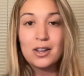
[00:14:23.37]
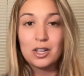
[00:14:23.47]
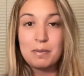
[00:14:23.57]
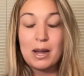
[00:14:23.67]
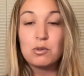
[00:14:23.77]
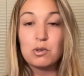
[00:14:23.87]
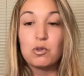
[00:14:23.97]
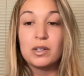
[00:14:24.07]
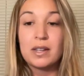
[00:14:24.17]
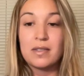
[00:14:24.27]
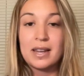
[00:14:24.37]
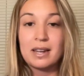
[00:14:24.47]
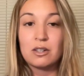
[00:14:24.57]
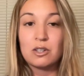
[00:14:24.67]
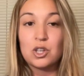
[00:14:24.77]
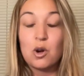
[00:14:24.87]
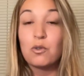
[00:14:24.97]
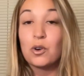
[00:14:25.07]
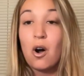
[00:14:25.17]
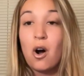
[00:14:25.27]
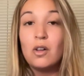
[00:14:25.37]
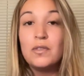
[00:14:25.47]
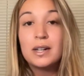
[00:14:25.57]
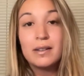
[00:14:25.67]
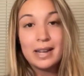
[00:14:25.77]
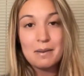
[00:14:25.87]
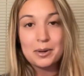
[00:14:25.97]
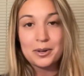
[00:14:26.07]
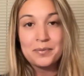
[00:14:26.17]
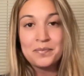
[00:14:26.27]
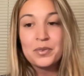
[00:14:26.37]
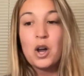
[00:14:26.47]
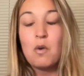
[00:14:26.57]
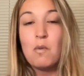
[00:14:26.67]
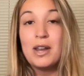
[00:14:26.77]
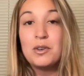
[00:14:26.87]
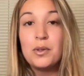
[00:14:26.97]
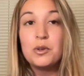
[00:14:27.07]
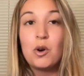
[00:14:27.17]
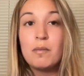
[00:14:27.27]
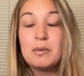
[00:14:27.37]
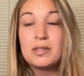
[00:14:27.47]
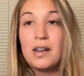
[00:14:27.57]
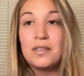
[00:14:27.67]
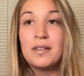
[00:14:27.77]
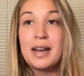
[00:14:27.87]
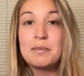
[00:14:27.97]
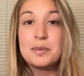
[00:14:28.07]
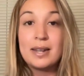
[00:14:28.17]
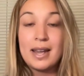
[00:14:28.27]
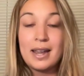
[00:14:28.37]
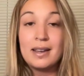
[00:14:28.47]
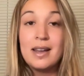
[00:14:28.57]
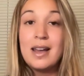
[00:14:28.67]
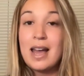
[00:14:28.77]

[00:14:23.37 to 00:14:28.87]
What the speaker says: Their bench was really thin. So for all of the clamor on why Nolan Gorman was not in the lineup today,